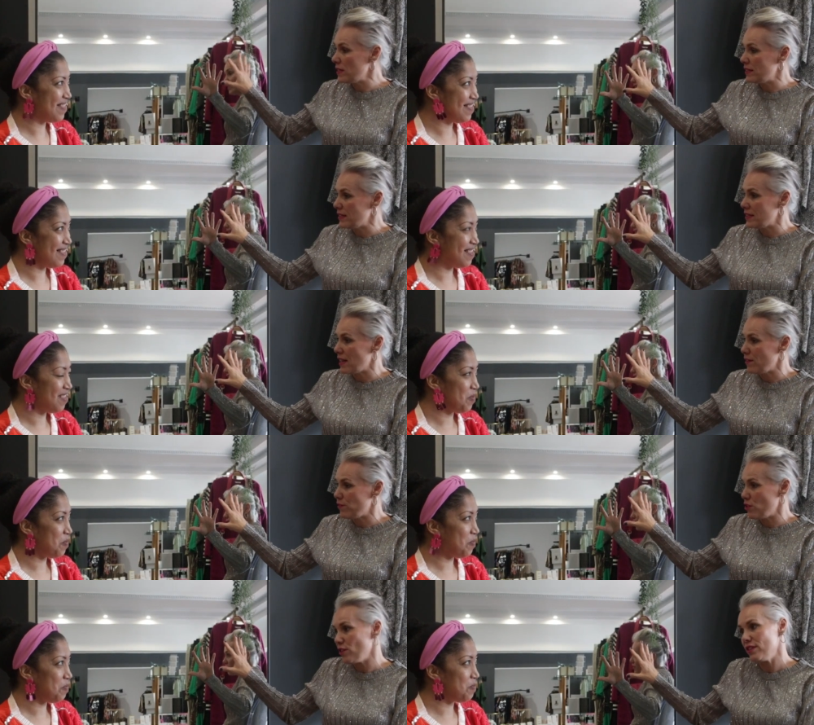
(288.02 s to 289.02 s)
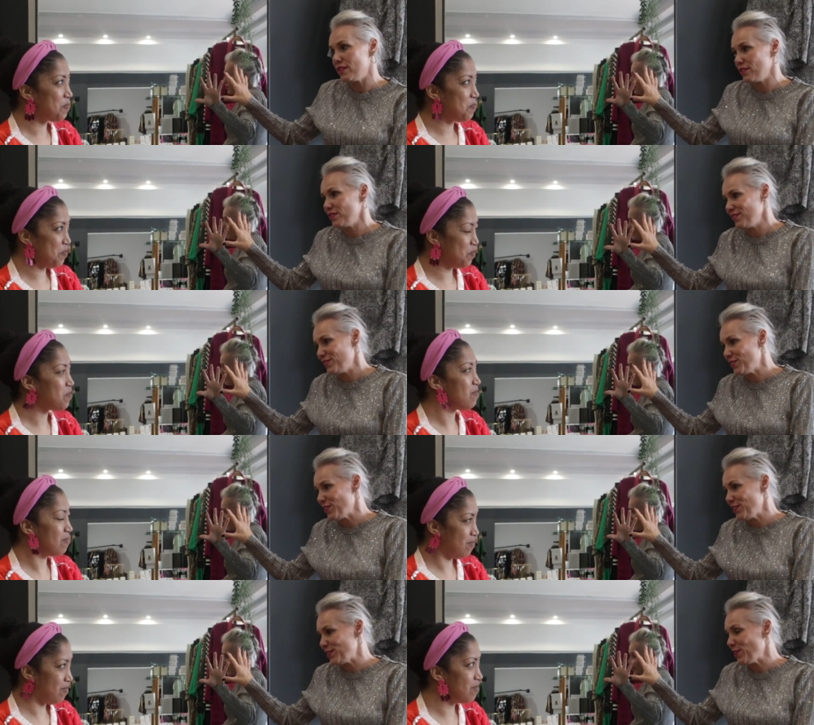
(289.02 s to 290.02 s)
Speaker 1: we sit and for those,
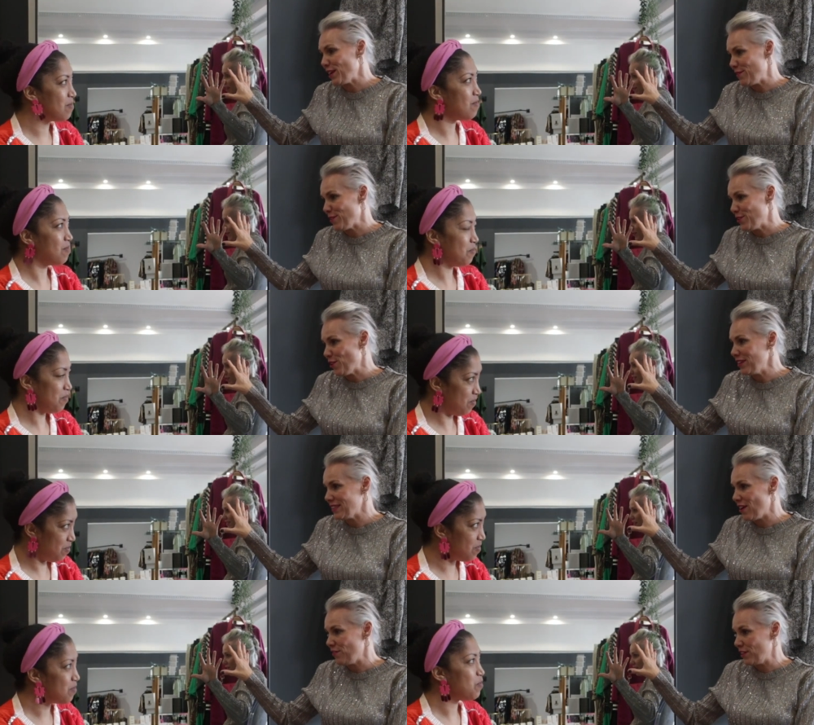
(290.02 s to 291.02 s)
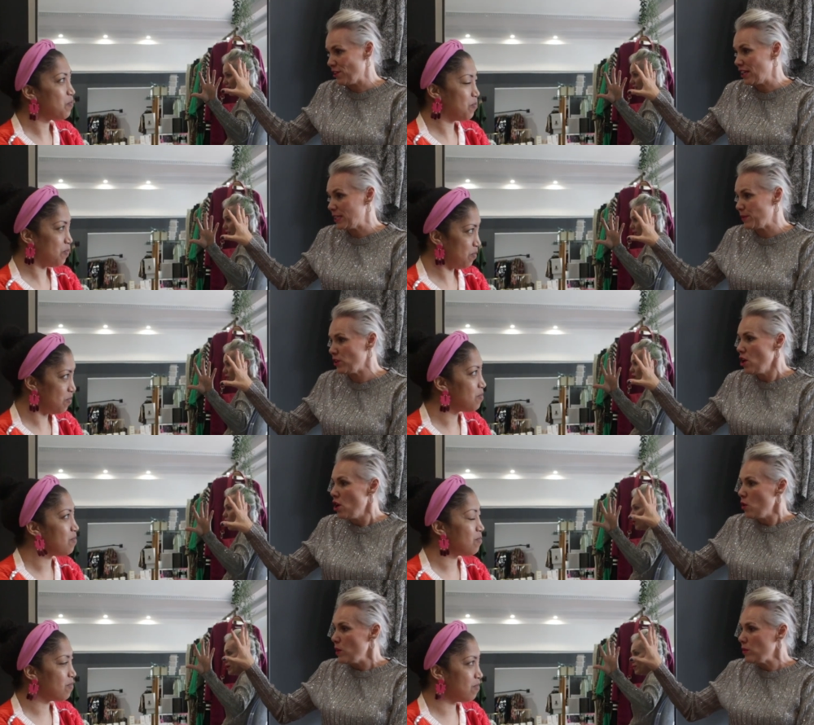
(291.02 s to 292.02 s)
and not everyone knows our videos, but
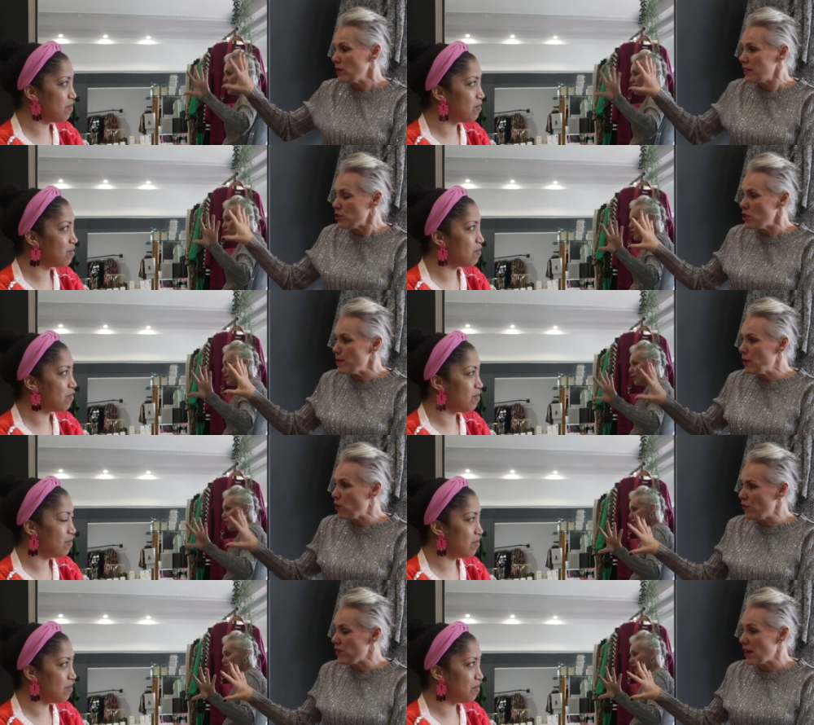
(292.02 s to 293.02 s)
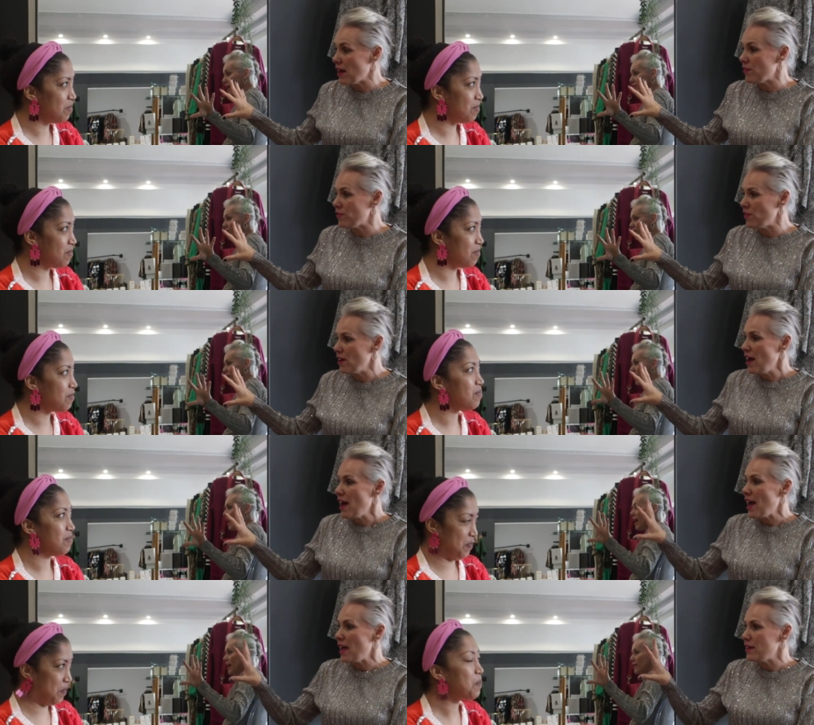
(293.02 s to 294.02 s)
we will literally be off the cuff,
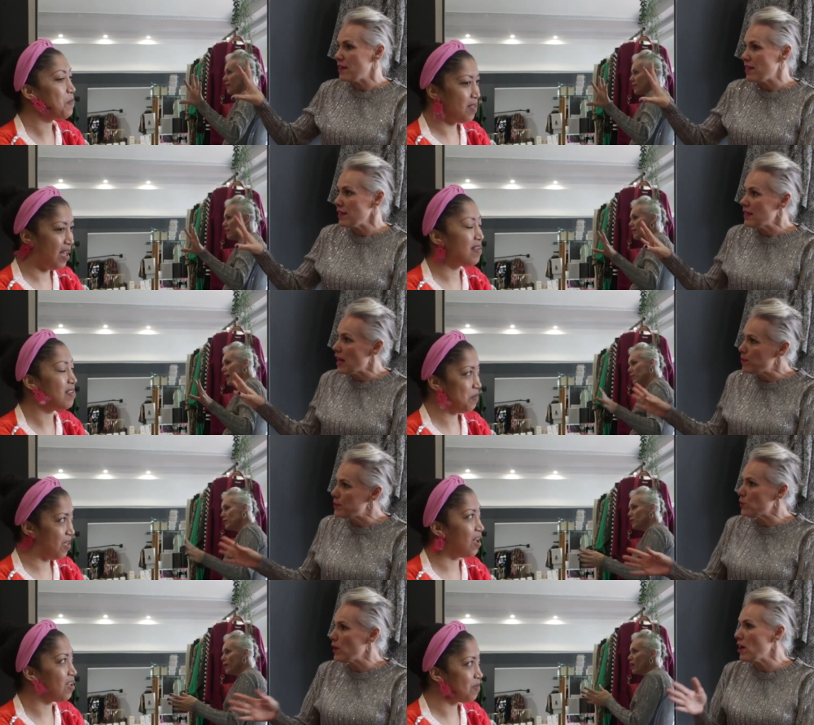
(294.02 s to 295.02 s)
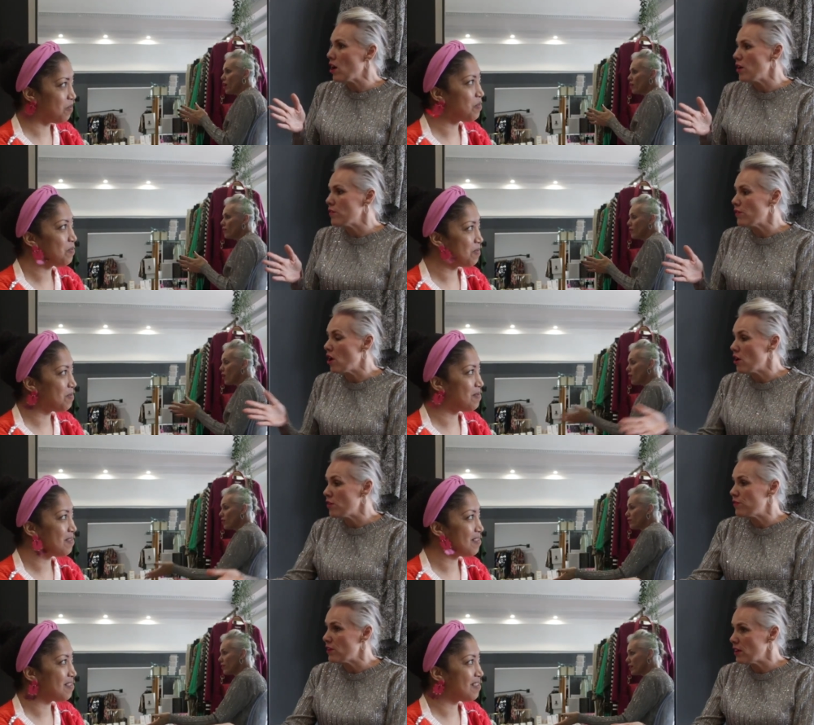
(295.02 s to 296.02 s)
Speaker 2: and I think the
Speaker 1: upswing of
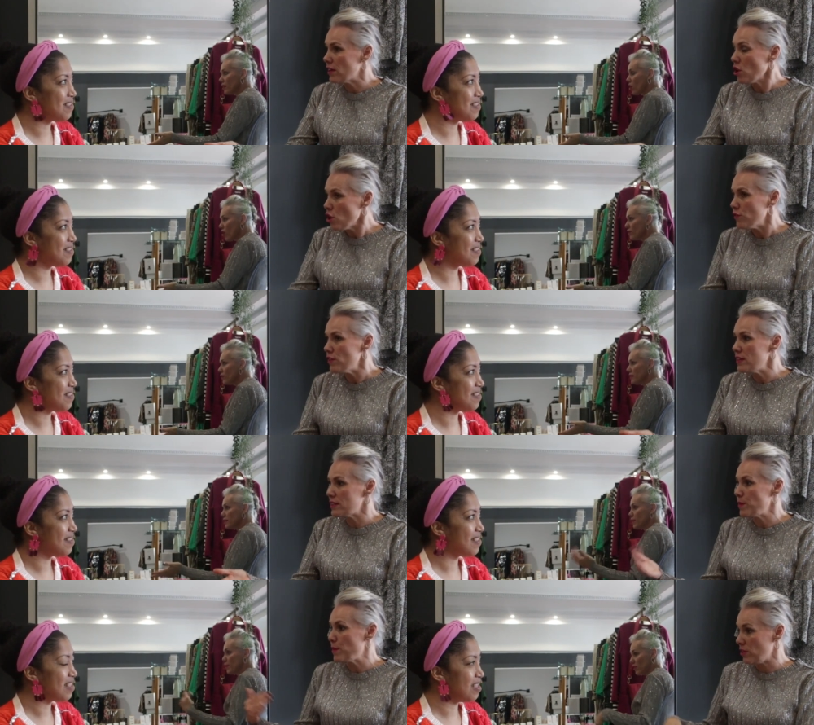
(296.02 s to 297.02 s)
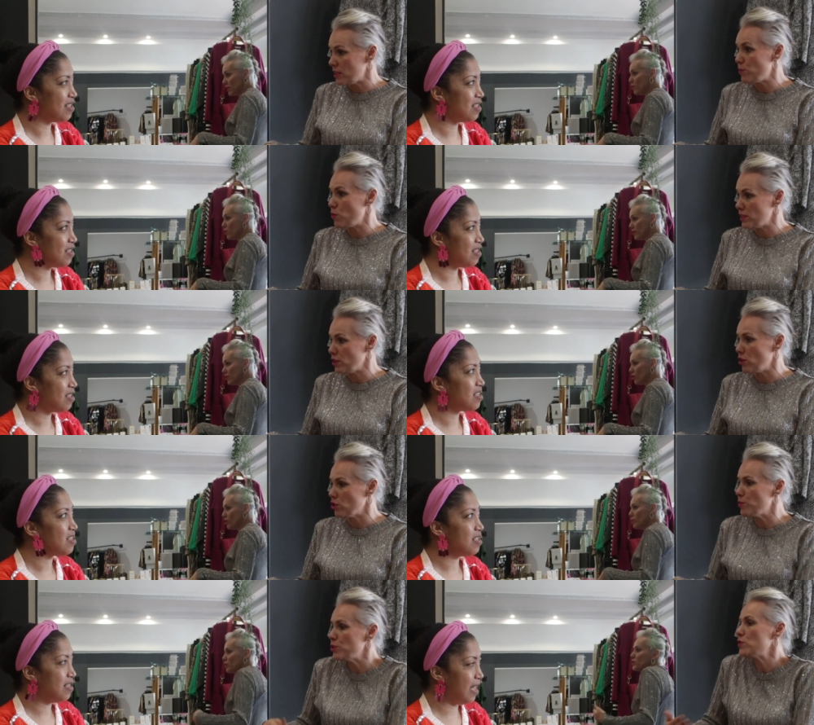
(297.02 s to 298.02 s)
COVID is that people are supporting
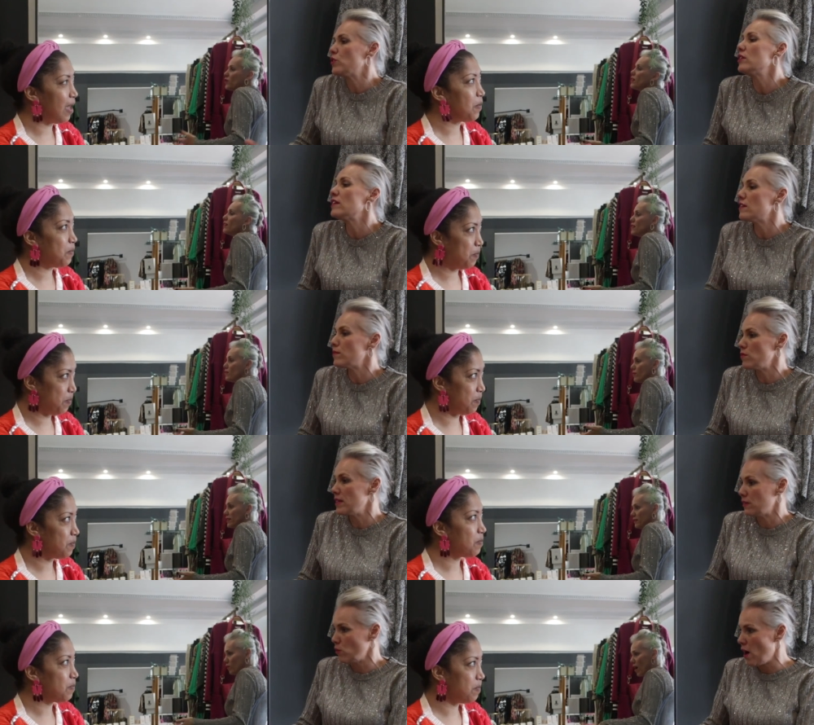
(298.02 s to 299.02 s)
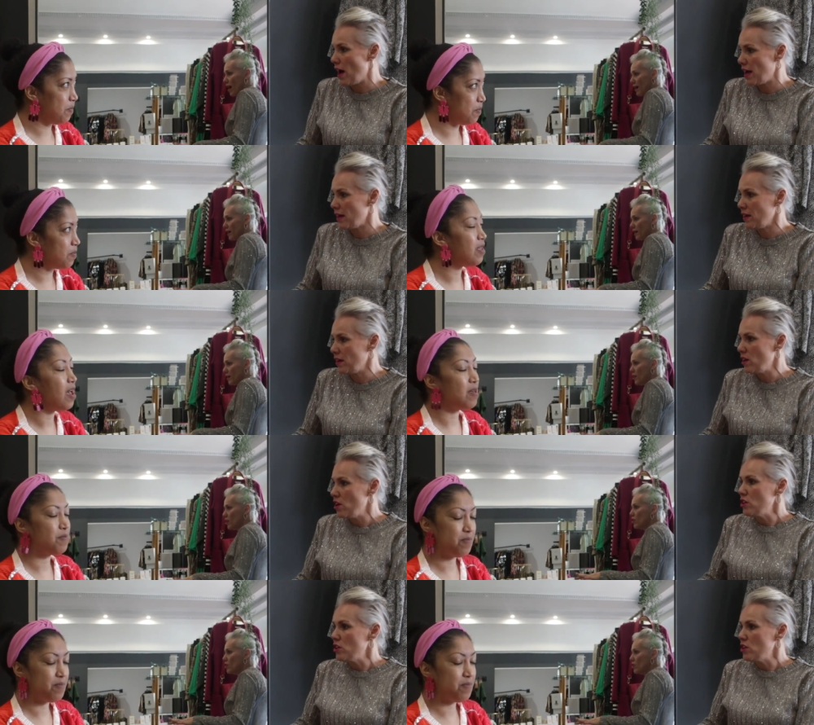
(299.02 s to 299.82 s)
local, but you've got to give them a reason why. Yeah.